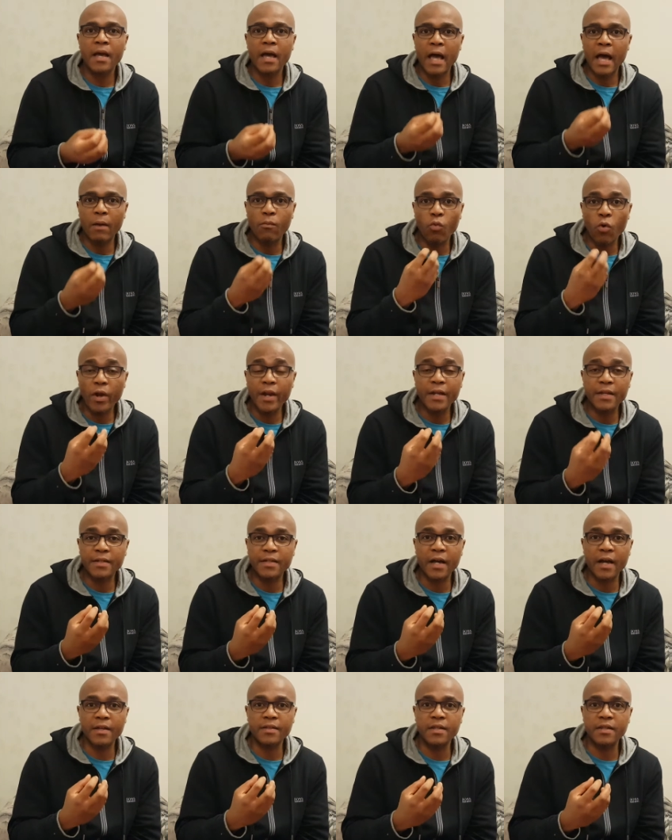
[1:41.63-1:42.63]
And what it
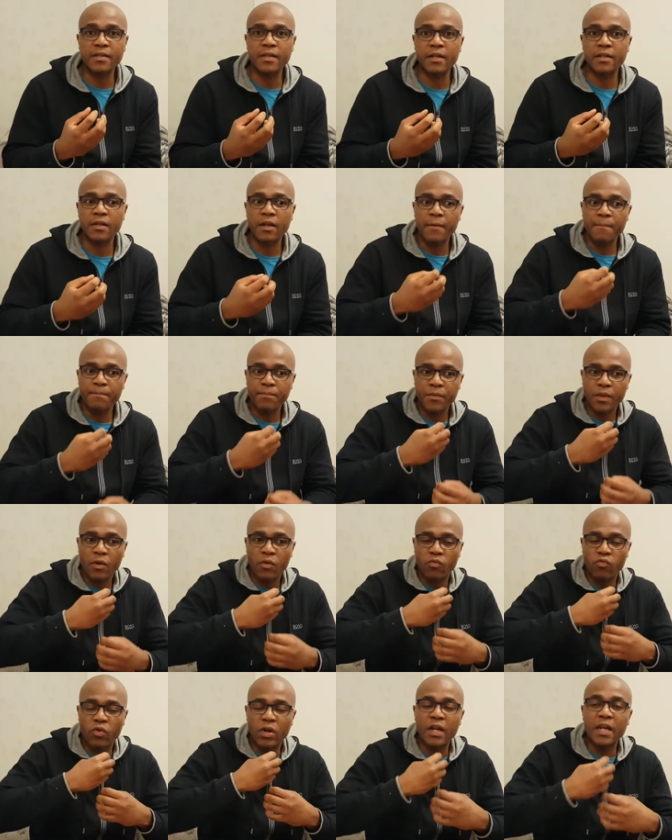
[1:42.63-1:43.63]
does is it
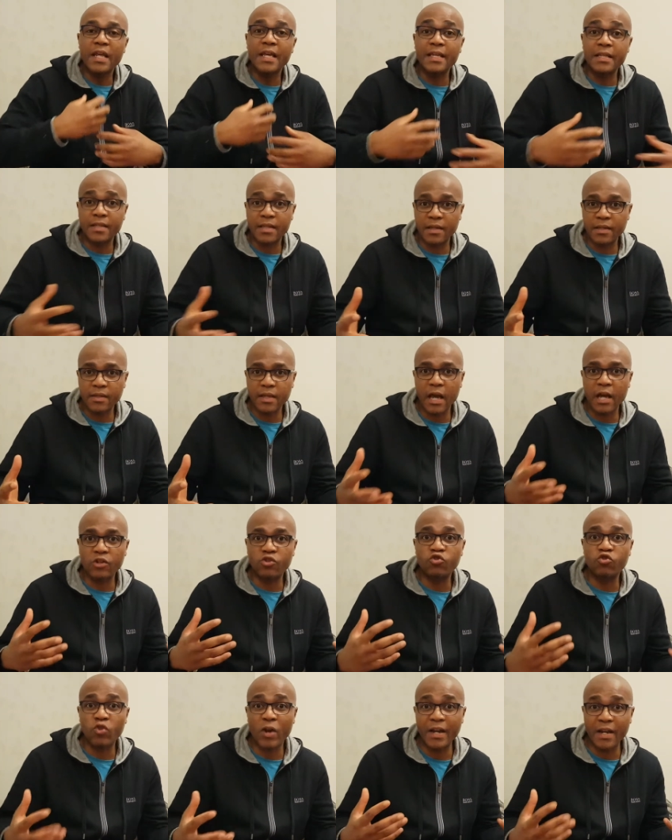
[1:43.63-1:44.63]
releases
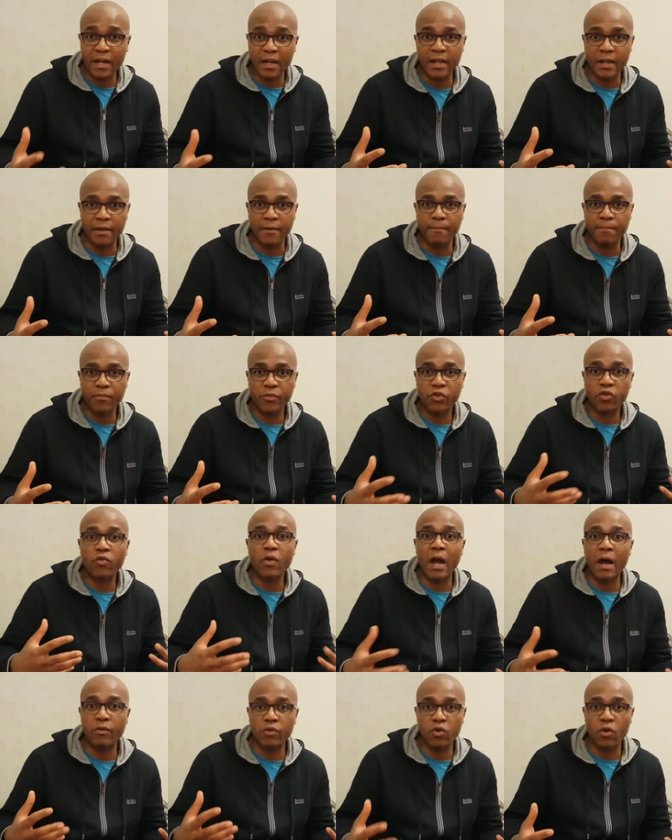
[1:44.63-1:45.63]
adrenaline
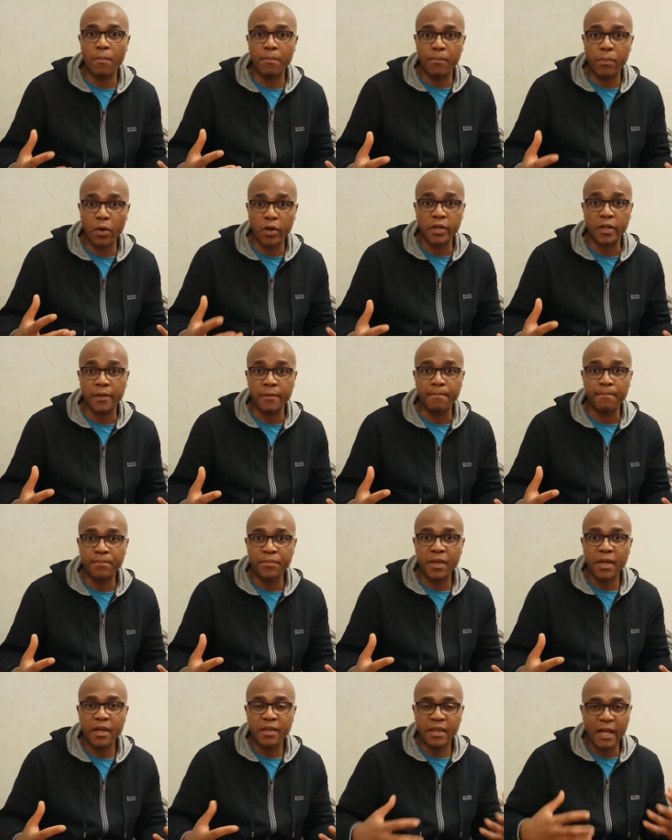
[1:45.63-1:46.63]
throughout your body.
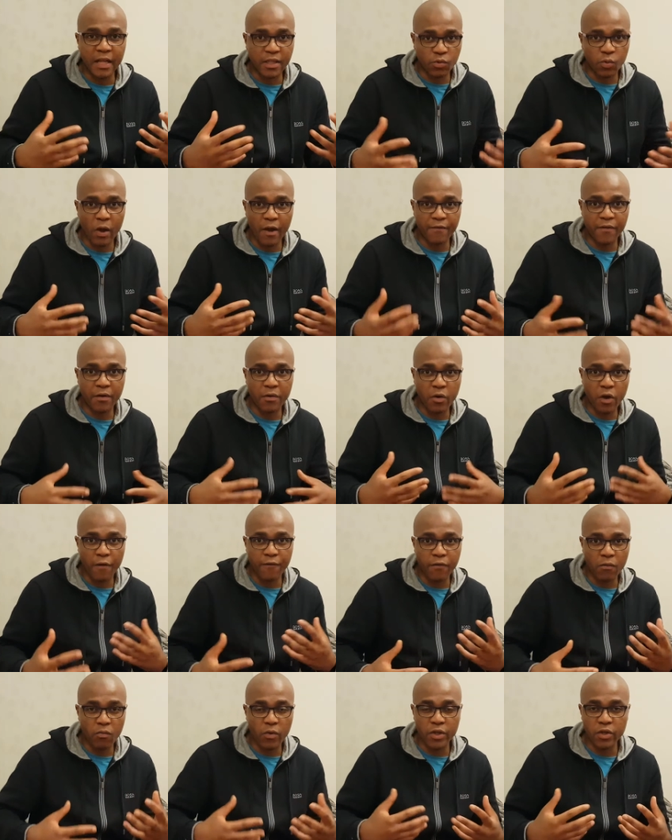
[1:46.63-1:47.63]
That's why very
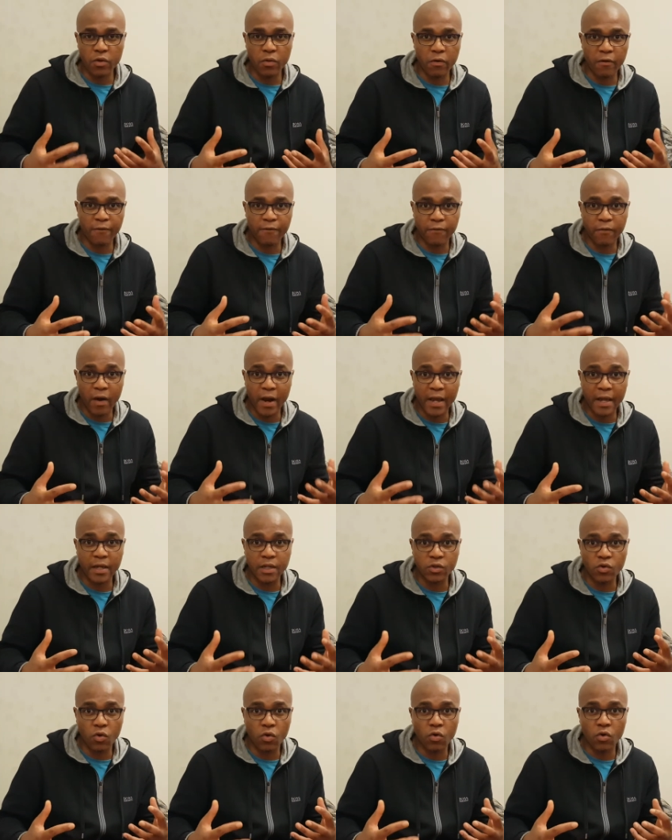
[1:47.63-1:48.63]
often when you're
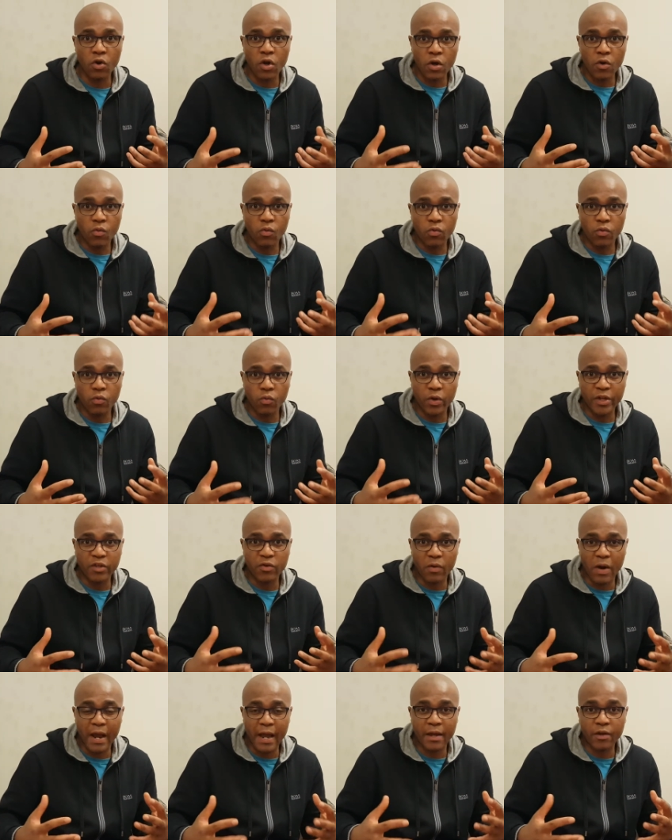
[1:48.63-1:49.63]
afraid or when
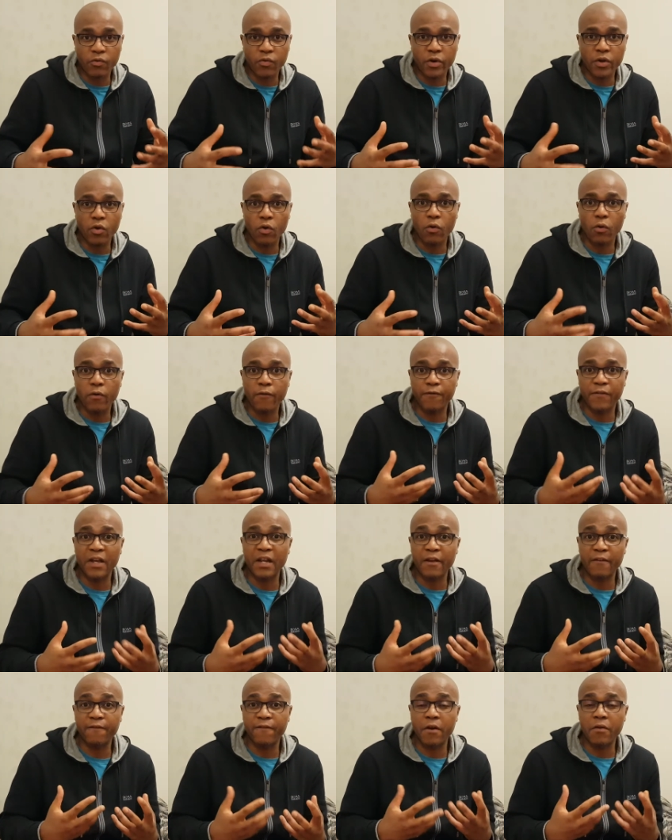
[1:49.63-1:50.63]
you're angry or
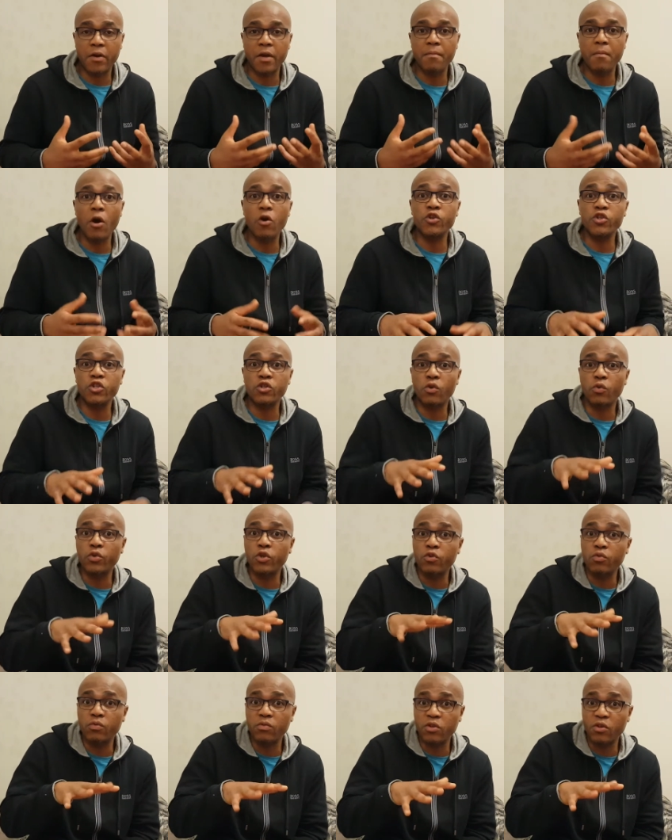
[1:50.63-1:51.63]
feeling very emotional,
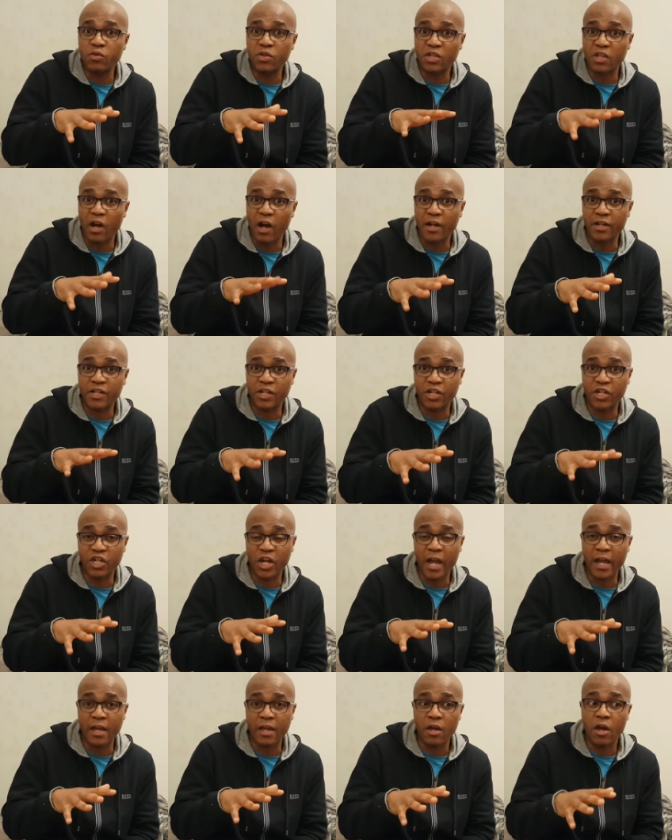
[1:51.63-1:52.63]
you start to
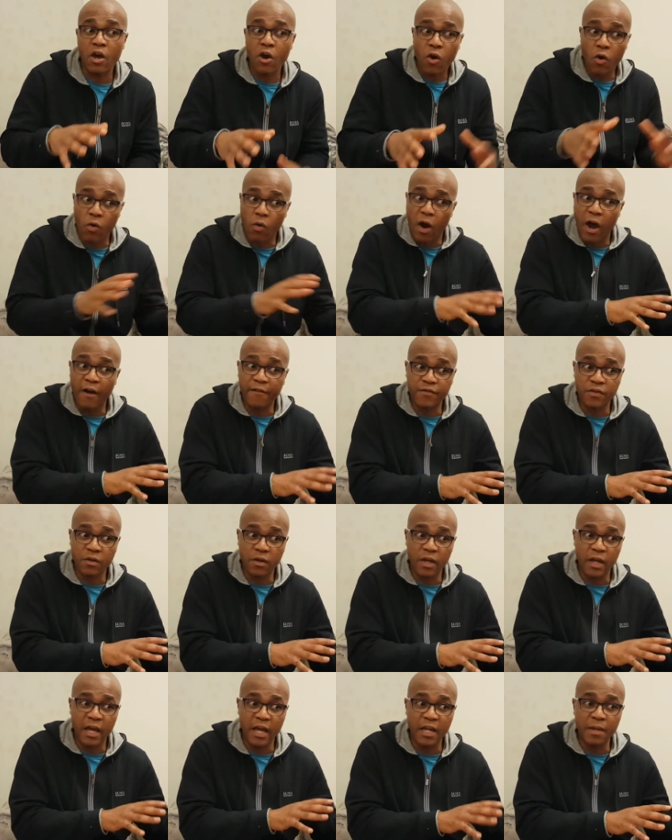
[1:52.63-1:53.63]
shake. Or
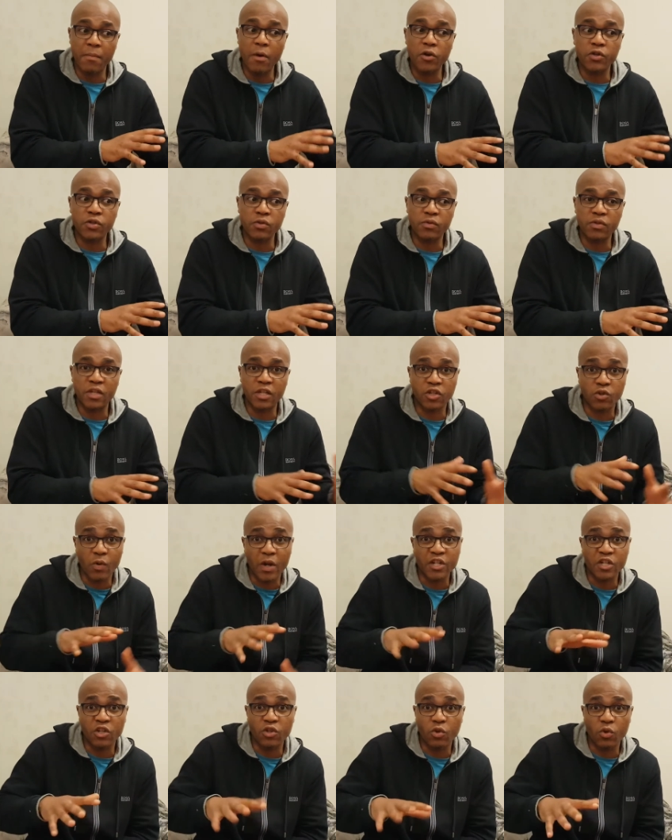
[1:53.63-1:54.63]
after an emotional
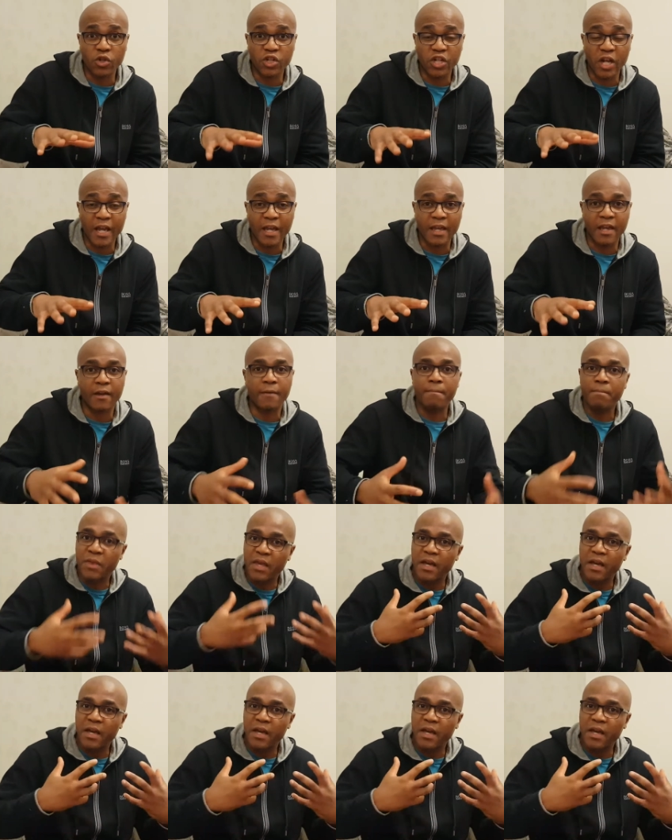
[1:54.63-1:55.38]
situation, you're shaking.